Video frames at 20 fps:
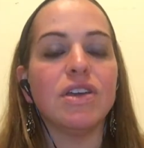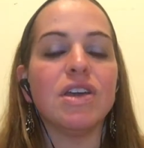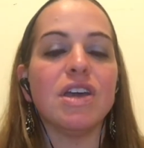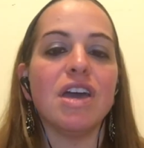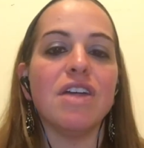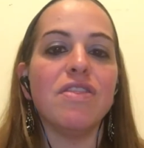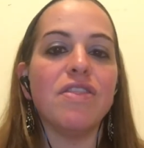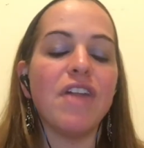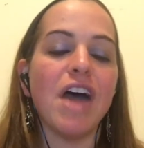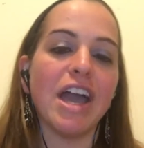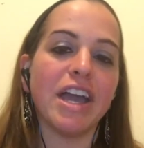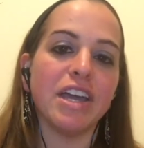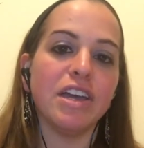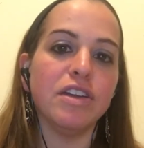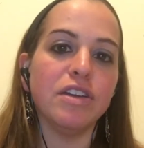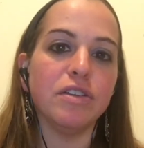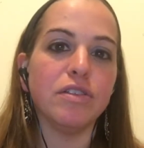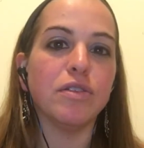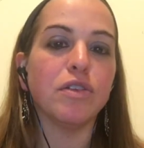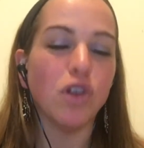and that
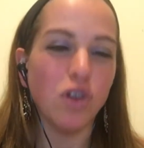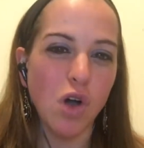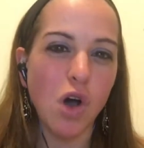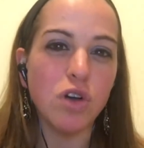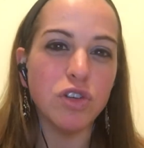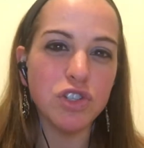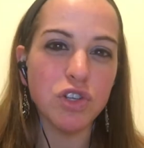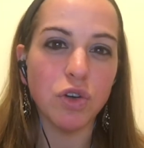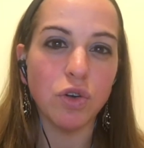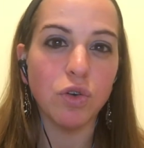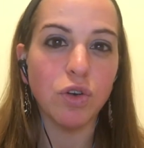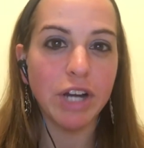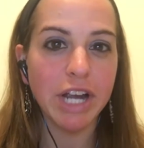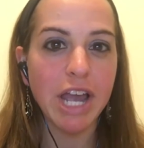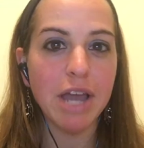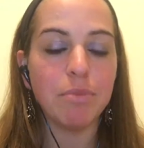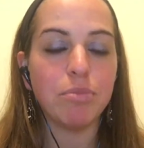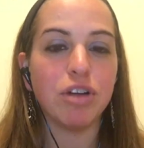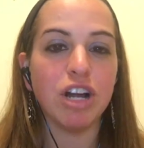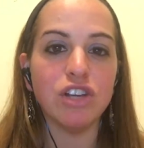can also
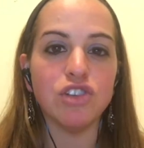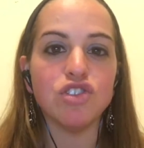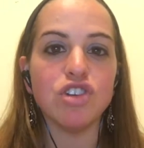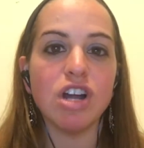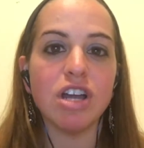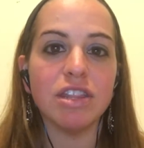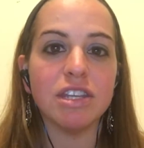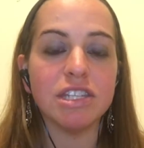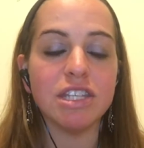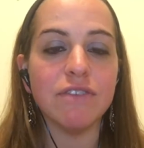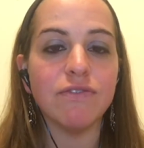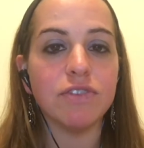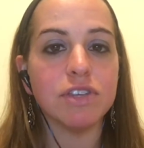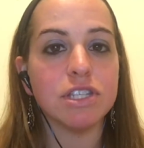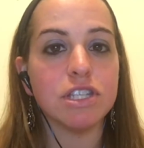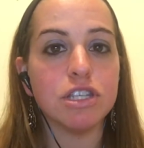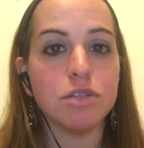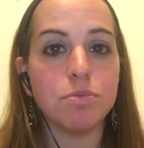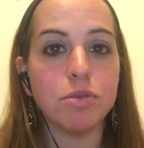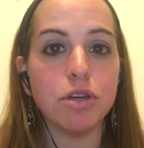create pressure on the
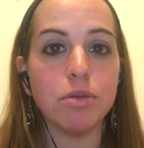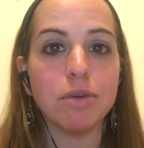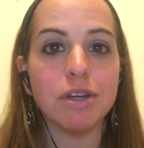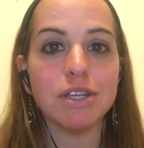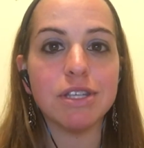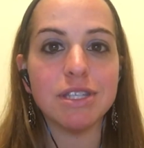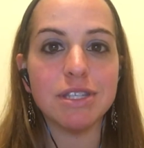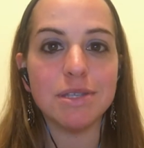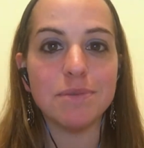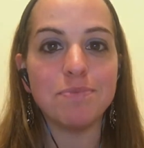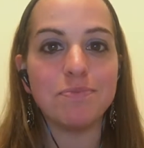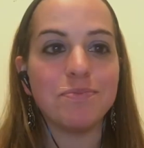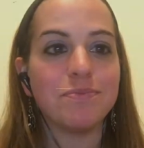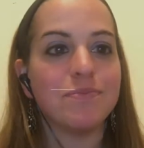symphysis pubis.